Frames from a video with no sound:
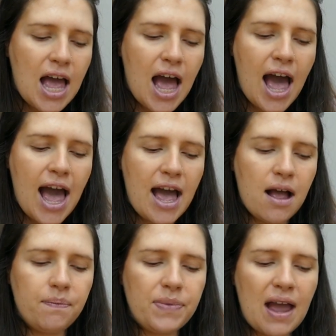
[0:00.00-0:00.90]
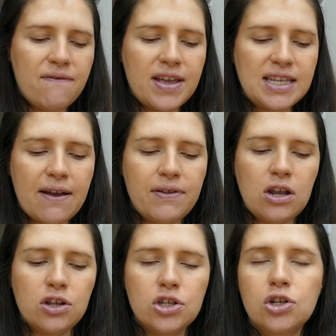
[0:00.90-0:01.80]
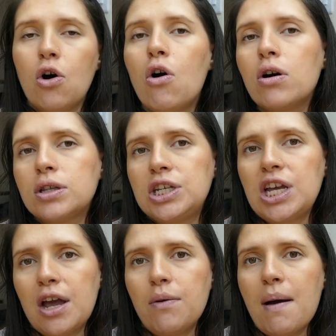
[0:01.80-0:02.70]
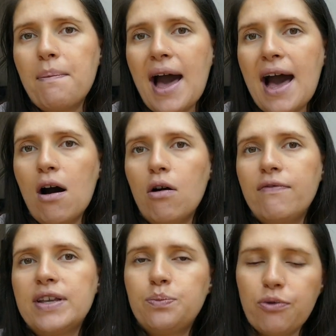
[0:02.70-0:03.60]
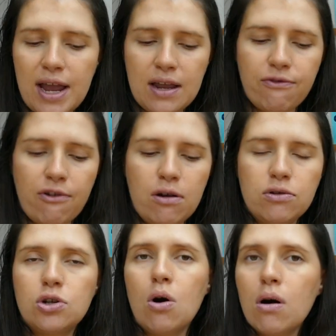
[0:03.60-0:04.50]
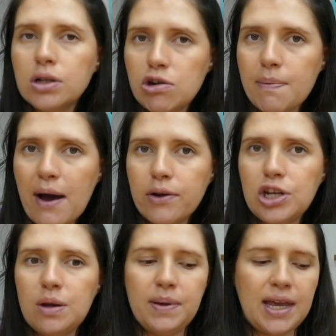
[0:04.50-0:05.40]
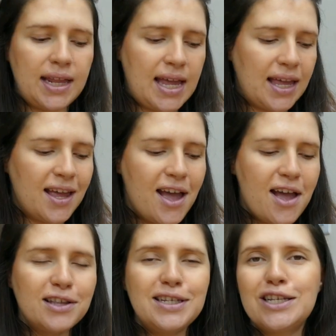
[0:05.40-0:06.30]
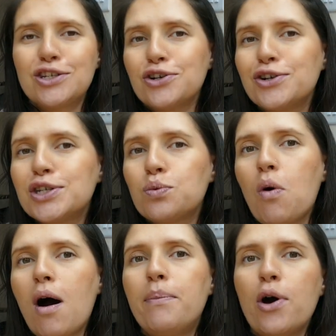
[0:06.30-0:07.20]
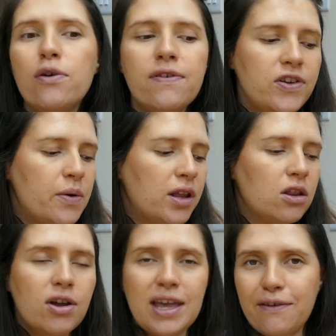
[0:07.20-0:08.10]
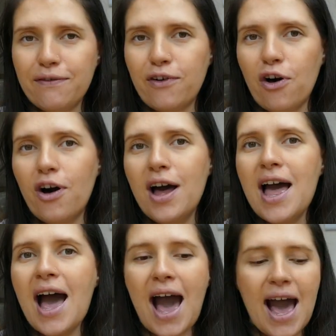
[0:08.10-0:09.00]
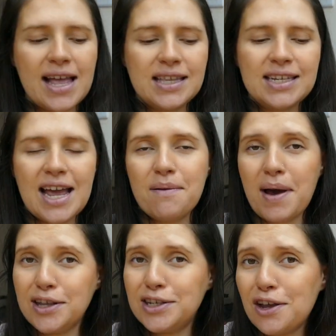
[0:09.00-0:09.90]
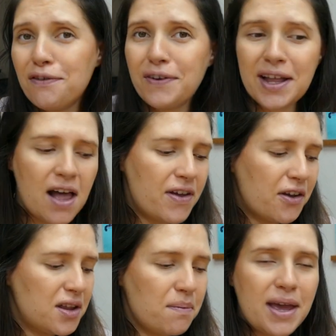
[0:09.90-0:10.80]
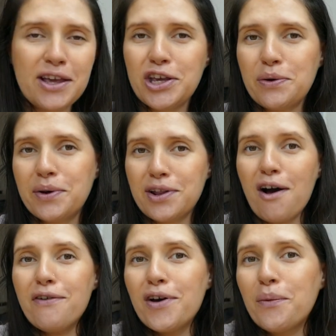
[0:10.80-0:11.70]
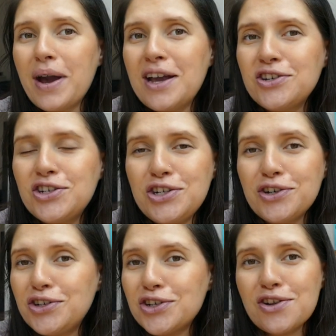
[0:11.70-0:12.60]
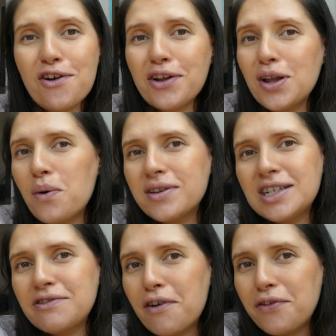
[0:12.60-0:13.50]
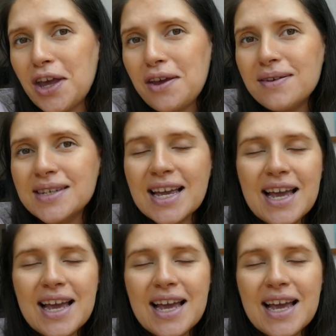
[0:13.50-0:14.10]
And they're definitely going to talk to you about this breakthrough, talk to you about a new beginning, discuss what both of you are looking for. And I do feel like they're going to make you an offer which you're just not going to want to refuse.